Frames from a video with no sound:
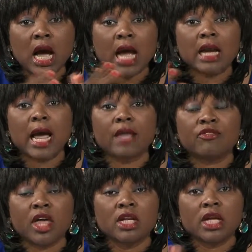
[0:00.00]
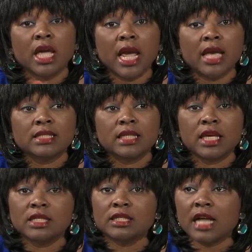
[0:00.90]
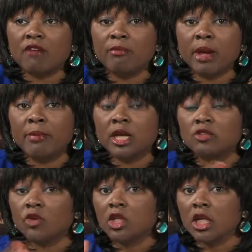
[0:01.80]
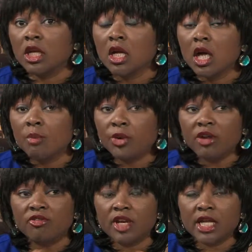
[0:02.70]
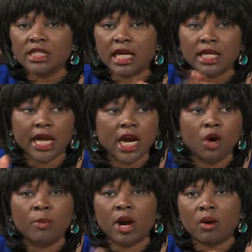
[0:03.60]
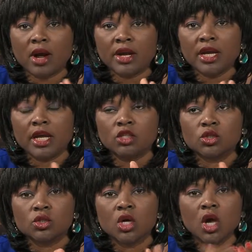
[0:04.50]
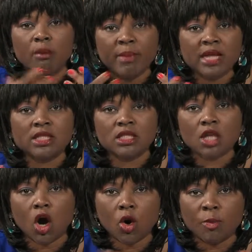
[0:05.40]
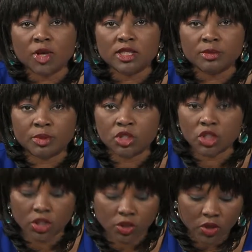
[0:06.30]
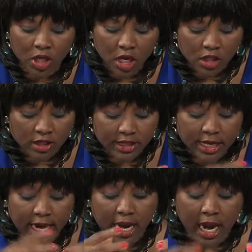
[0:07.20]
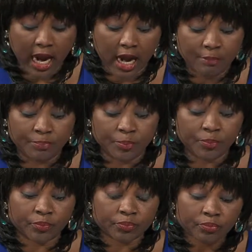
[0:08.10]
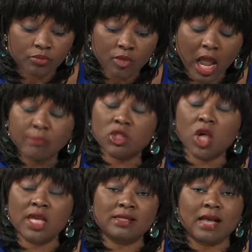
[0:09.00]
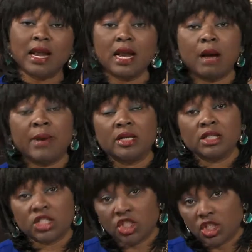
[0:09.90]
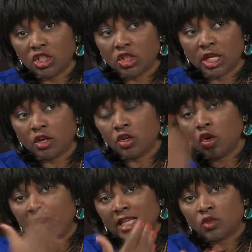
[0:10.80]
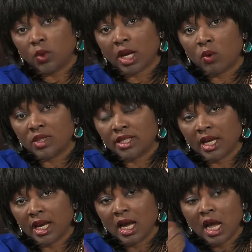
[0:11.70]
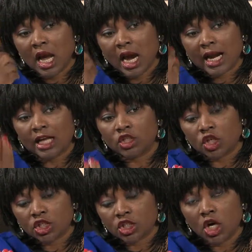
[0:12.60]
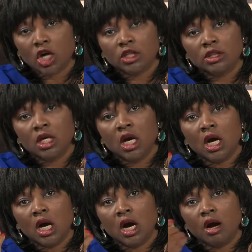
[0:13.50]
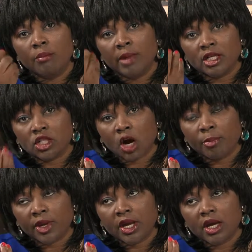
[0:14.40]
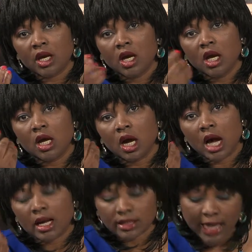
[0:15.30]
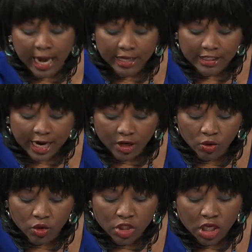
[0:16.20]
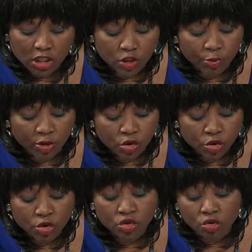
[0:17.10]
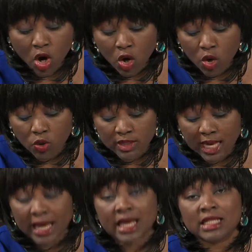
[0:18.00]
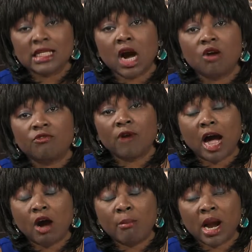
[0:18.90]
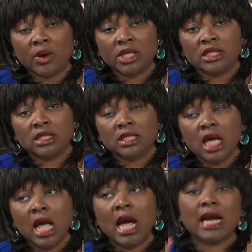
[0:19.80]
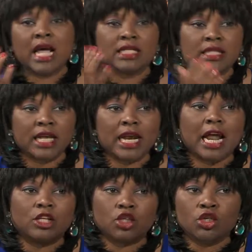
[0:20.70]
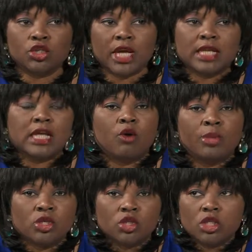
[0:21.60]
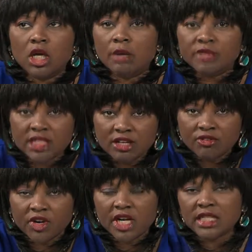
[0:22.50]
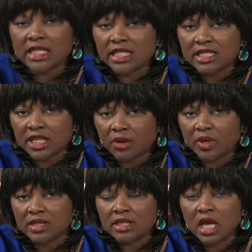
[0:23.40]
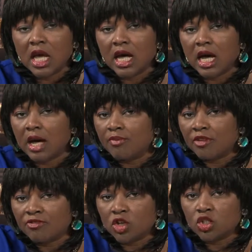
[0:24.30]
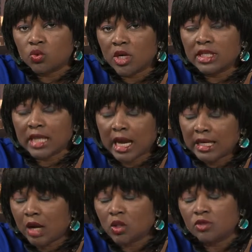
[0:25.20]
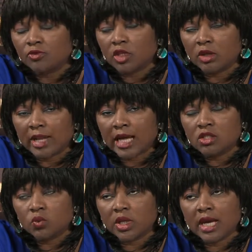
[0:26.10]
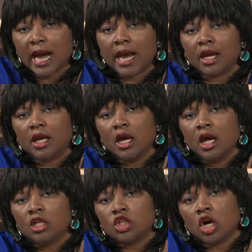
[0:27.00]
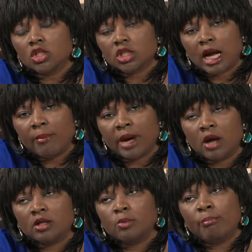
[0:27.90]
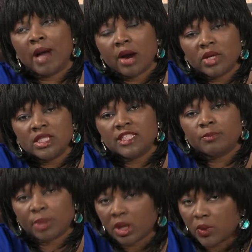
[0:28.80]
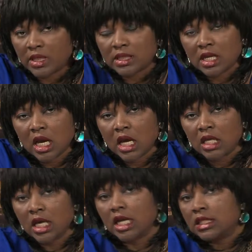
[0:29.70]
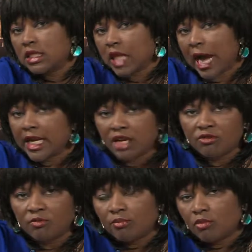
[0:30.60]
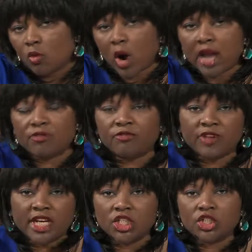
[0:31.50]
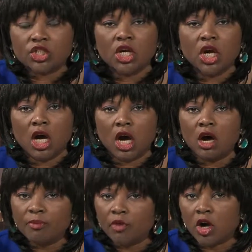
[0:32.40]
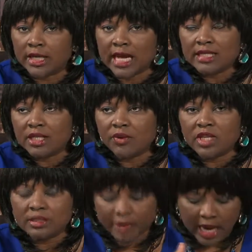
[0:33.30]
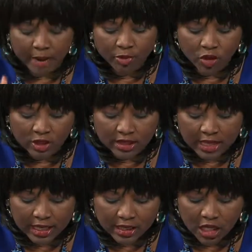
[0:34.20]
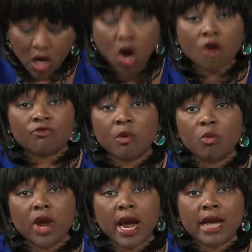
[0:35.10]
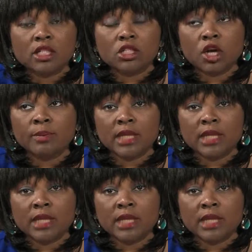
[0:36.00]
And I thank the KSCE staff members for the privilege and the help around here to make this all possible to you. Today, um, I'm so excited about the teaching today. You know, last week I was here and I touched on um, a topic uh, I titled The Spiritual Strongholds Against Our, our Marriages. And I said that I told you guys I'll be um, delivering it in series. Uh, the first one that, that was for the last week, I talked about marine spirits. Yes, I didn't quite finish um, on that series, but I'm going to start off from where I stopped.